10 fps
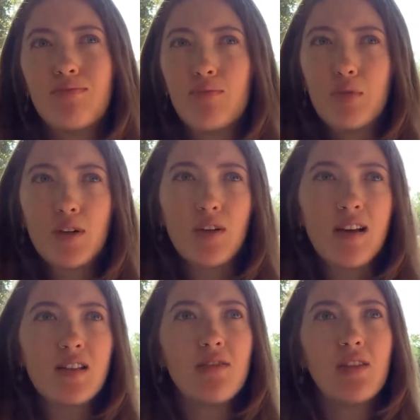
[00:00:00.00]

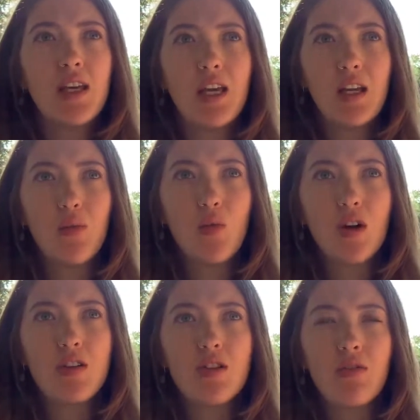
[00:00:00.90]
progressively getting
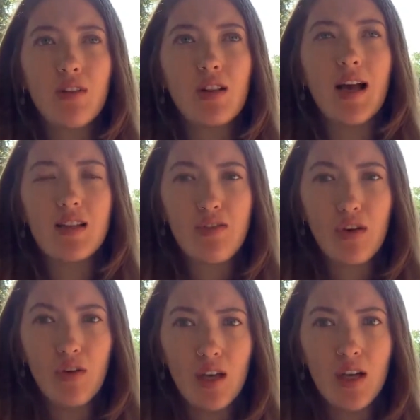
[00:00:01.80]
worse over the last
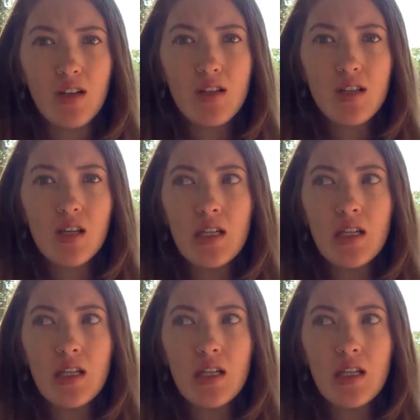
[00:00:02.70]
few years.